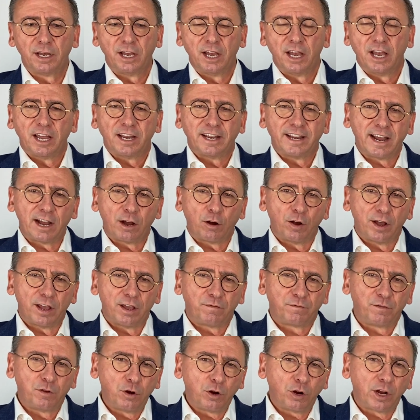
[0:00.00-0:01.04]
Now, if
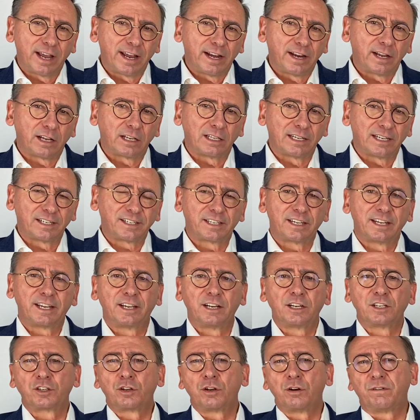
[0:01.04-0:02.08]
you're getting a listing and
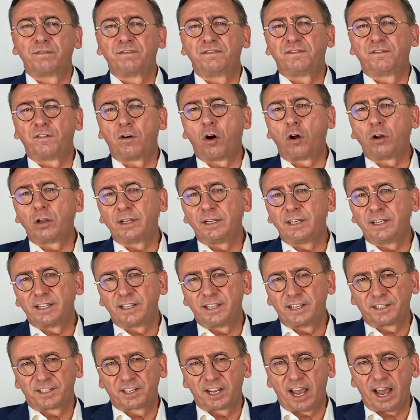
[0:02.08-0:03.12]
it's going to fall into
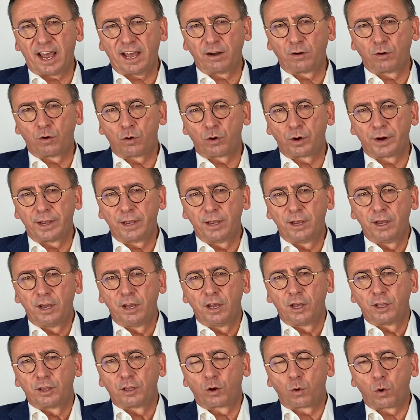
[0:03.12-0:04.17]
this category,
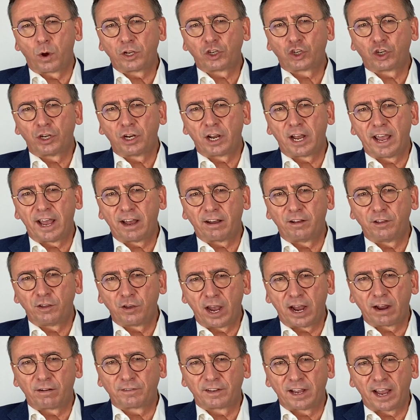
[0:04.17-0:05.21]
the question you
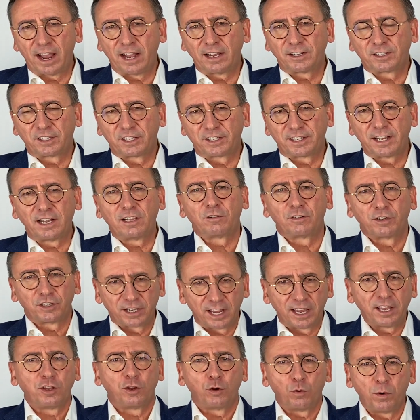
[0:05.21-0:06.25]
have to ask the seller is,
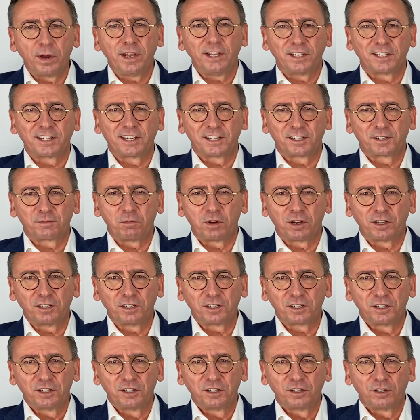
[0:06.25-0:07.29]
can you wait 6 months
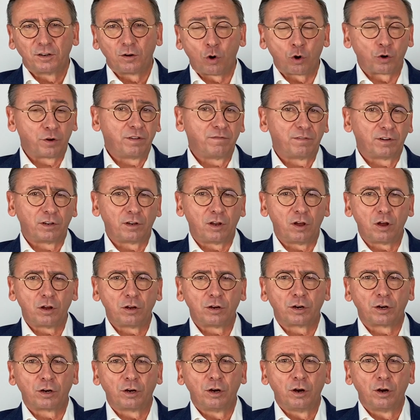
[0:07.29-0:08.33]
or even longer,